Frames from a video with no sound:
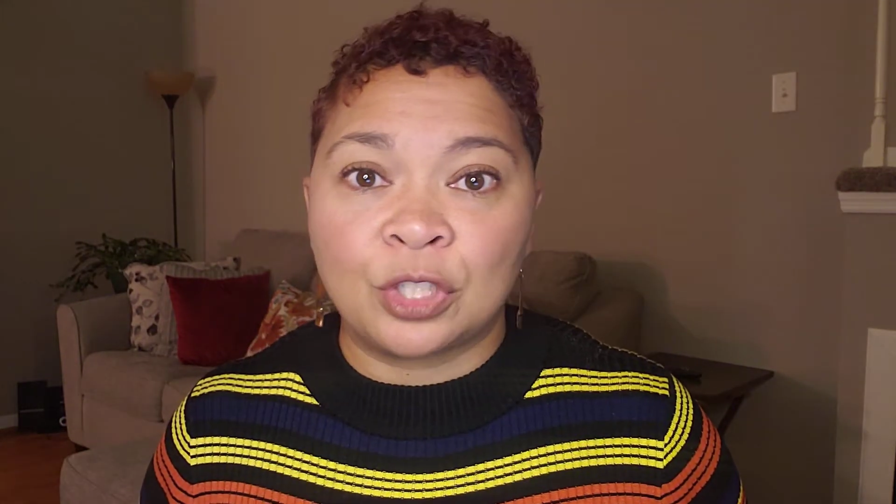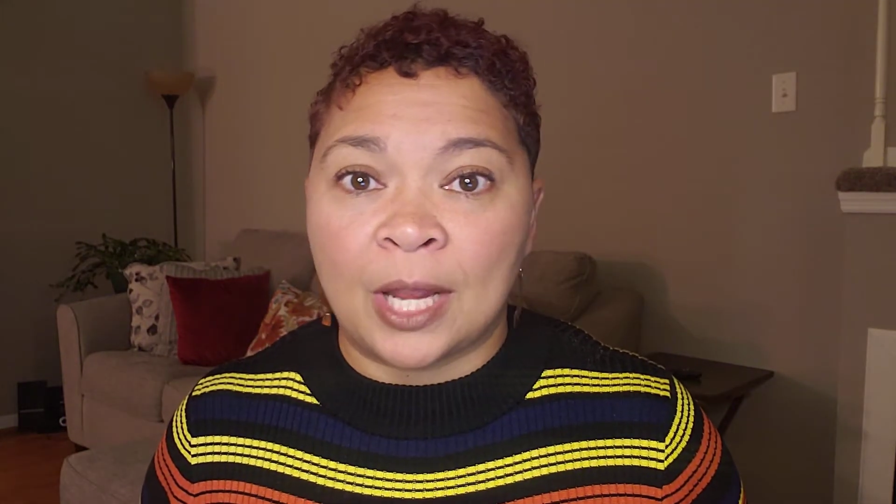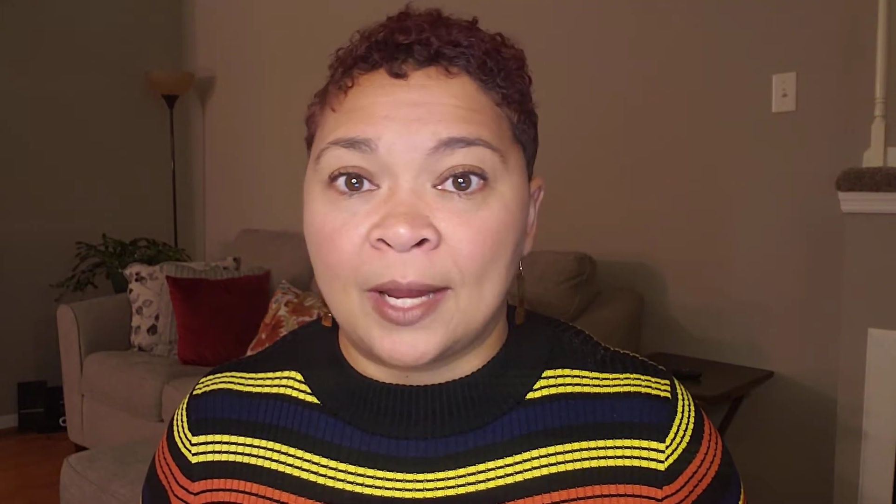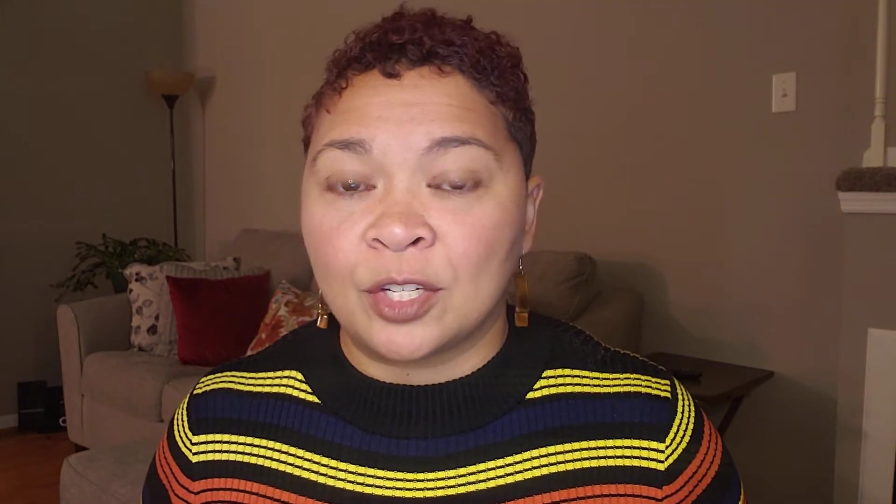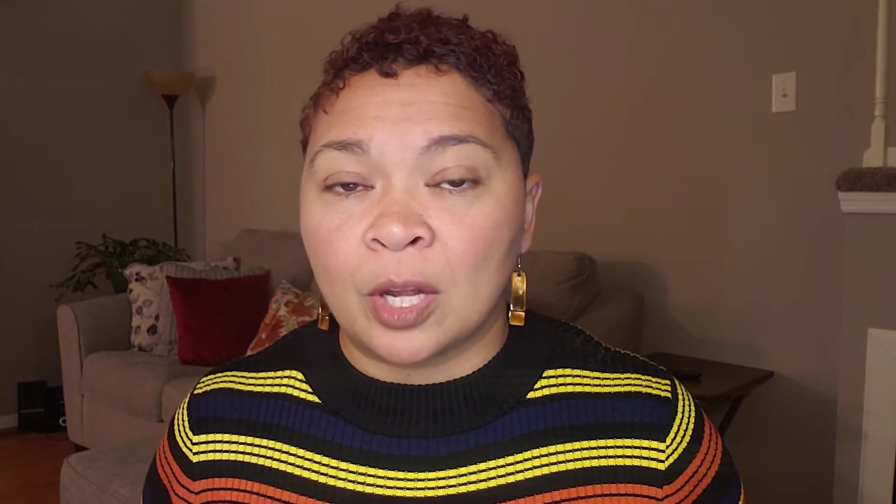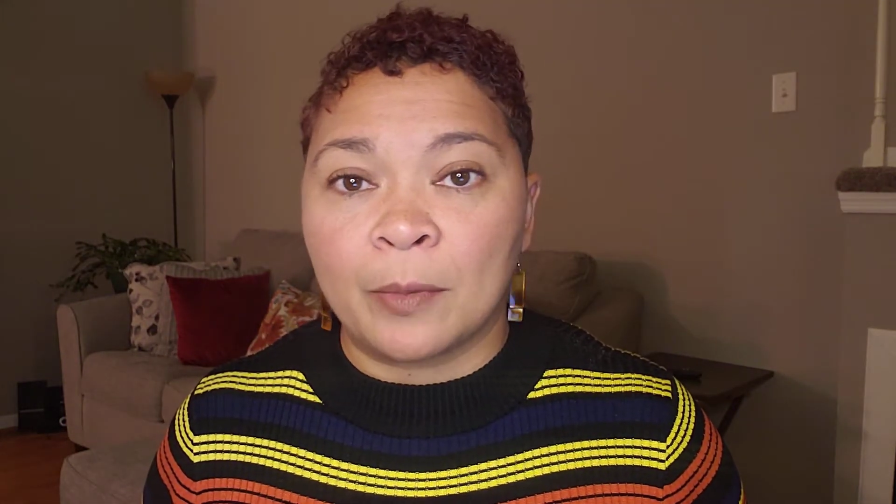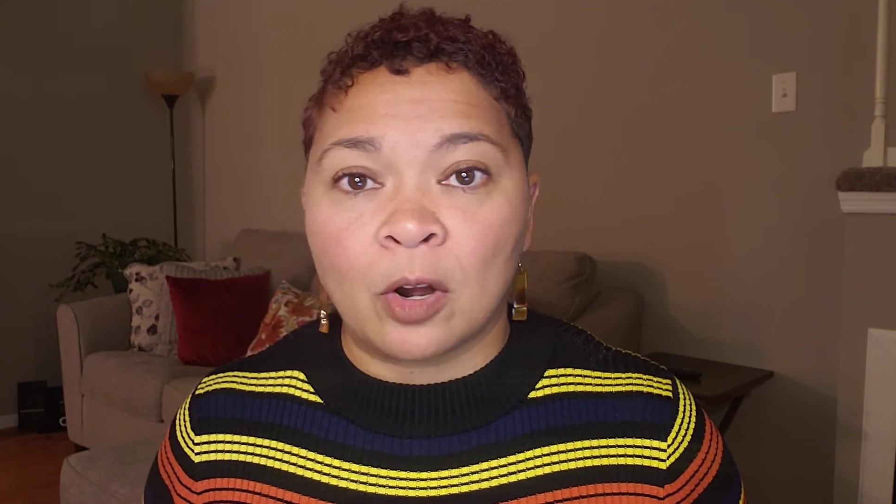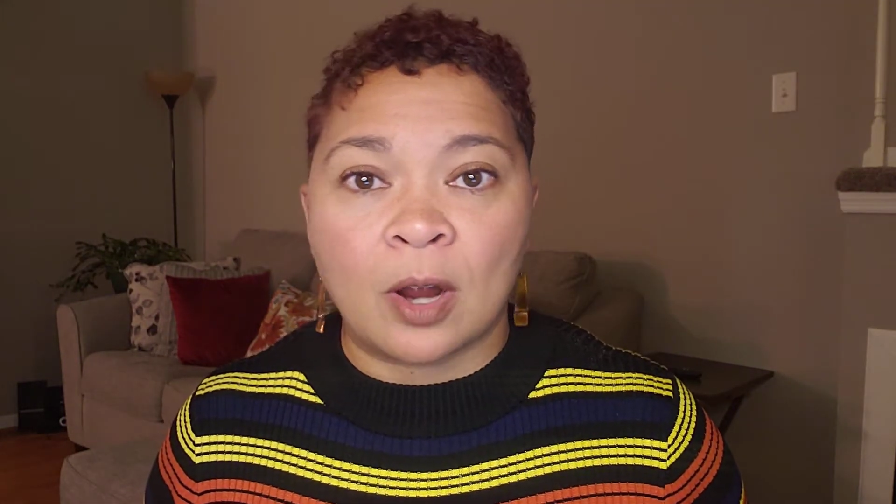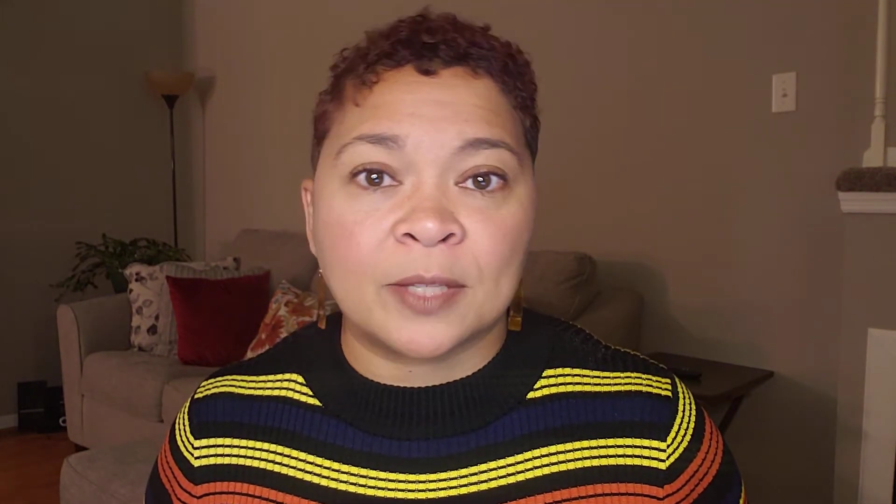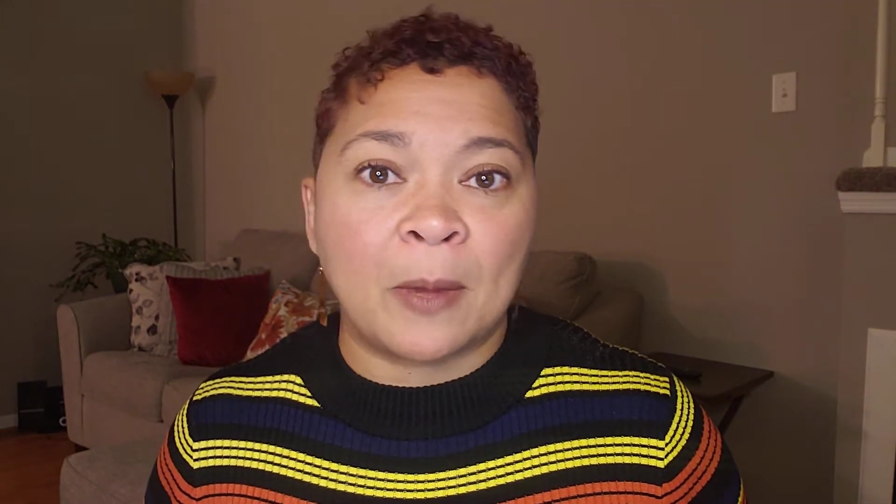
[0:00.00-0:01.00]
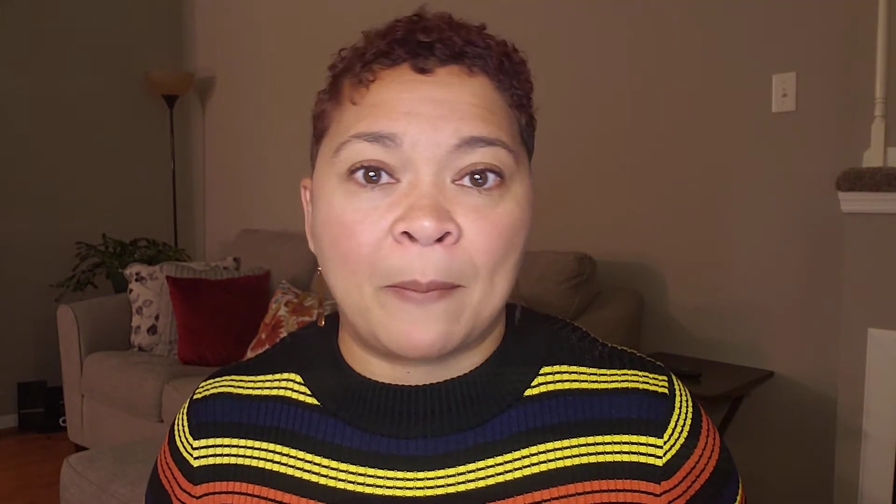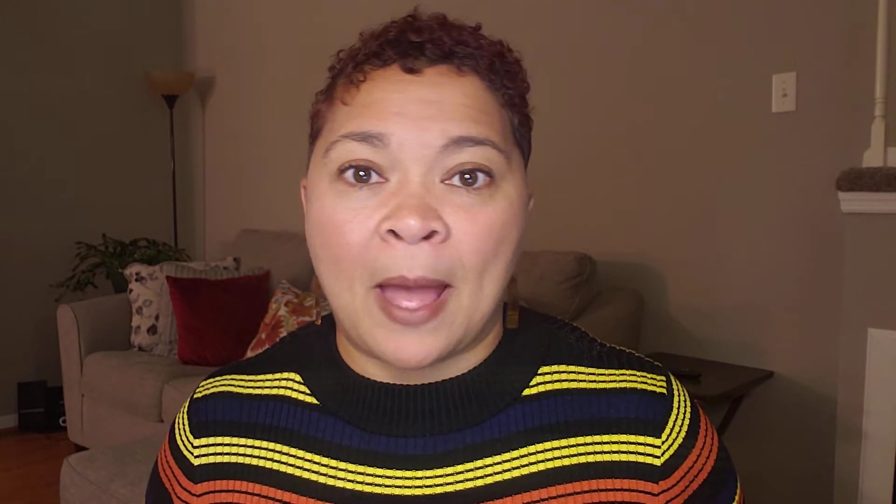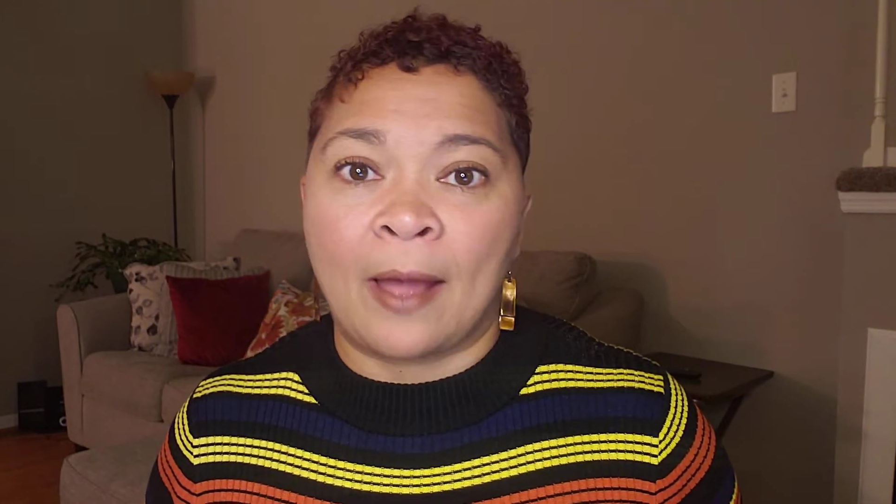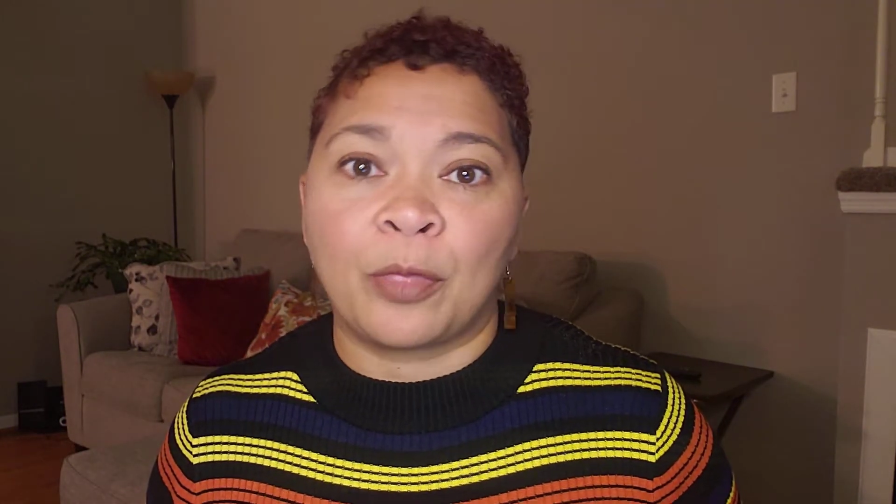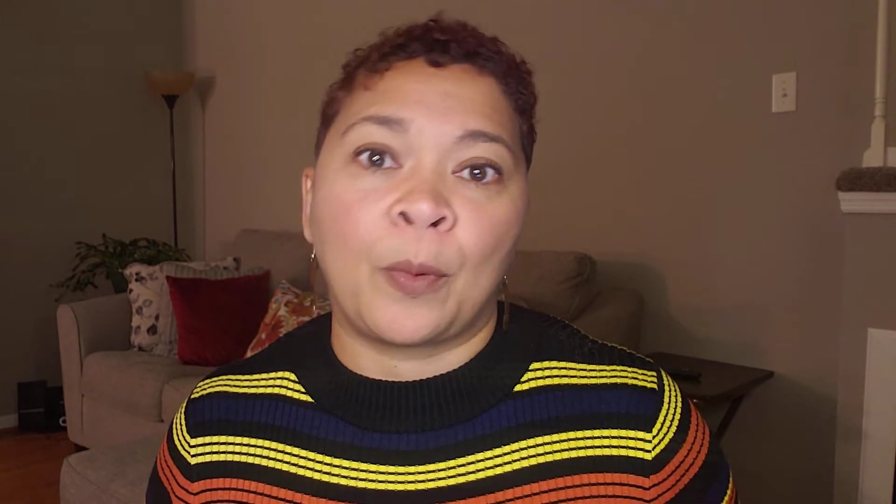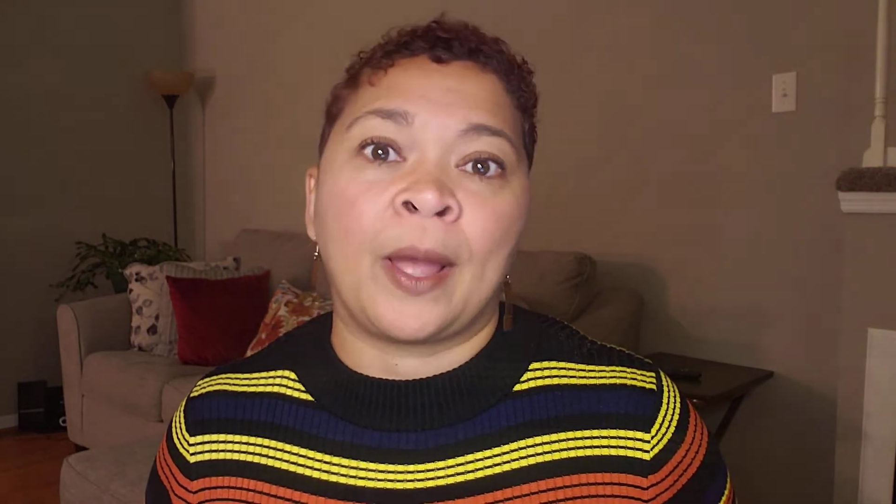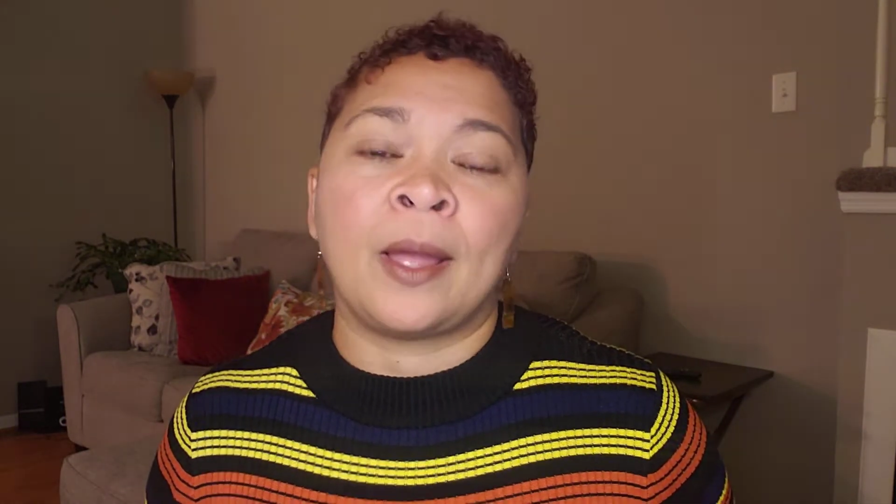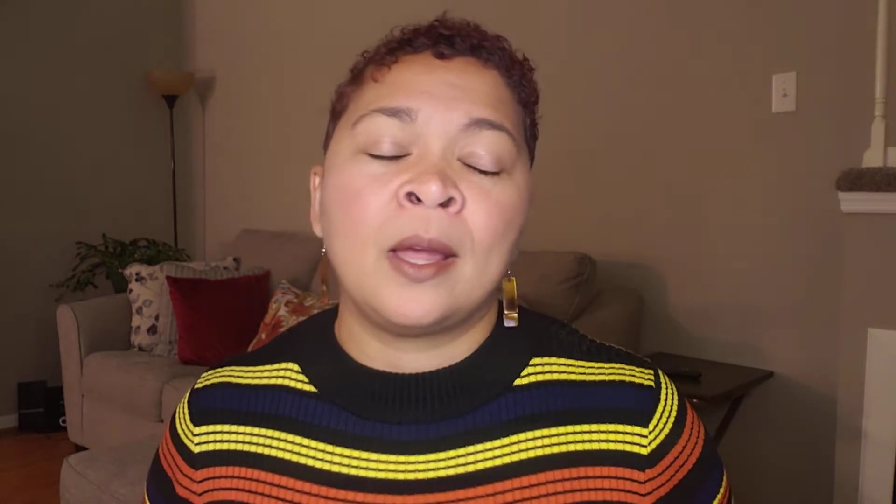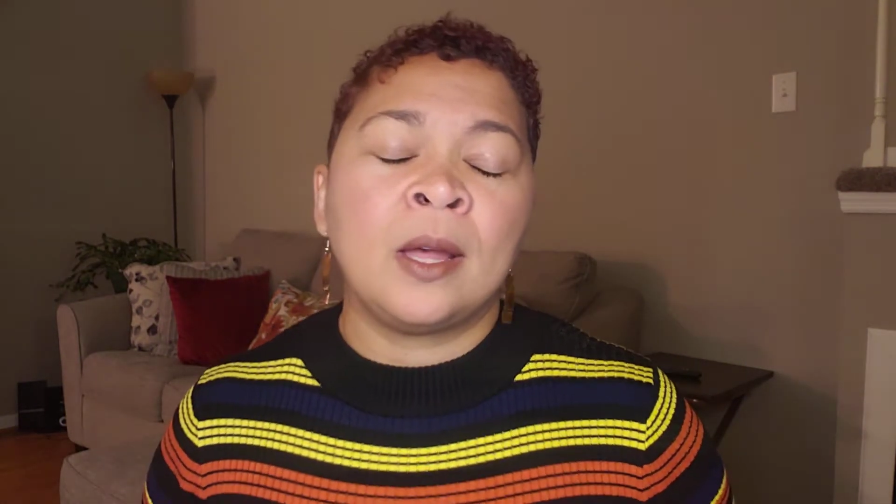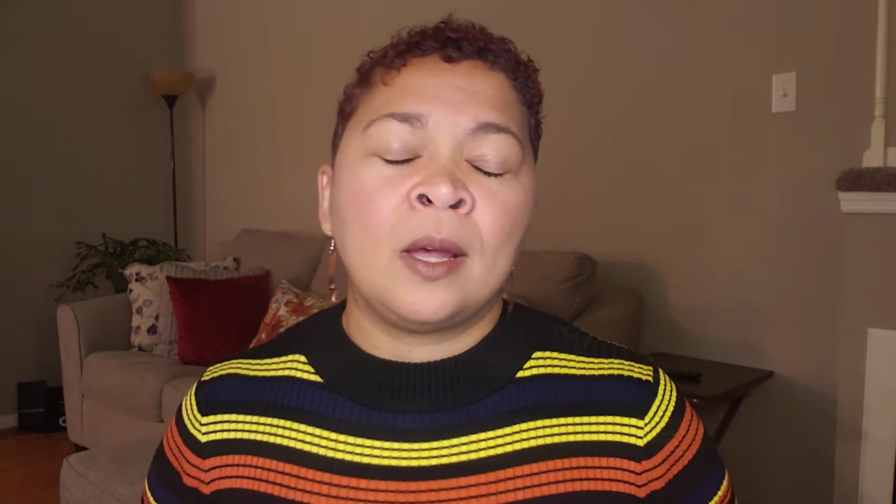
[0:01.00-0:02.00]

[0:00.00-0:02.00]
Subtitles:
change come across my pathway,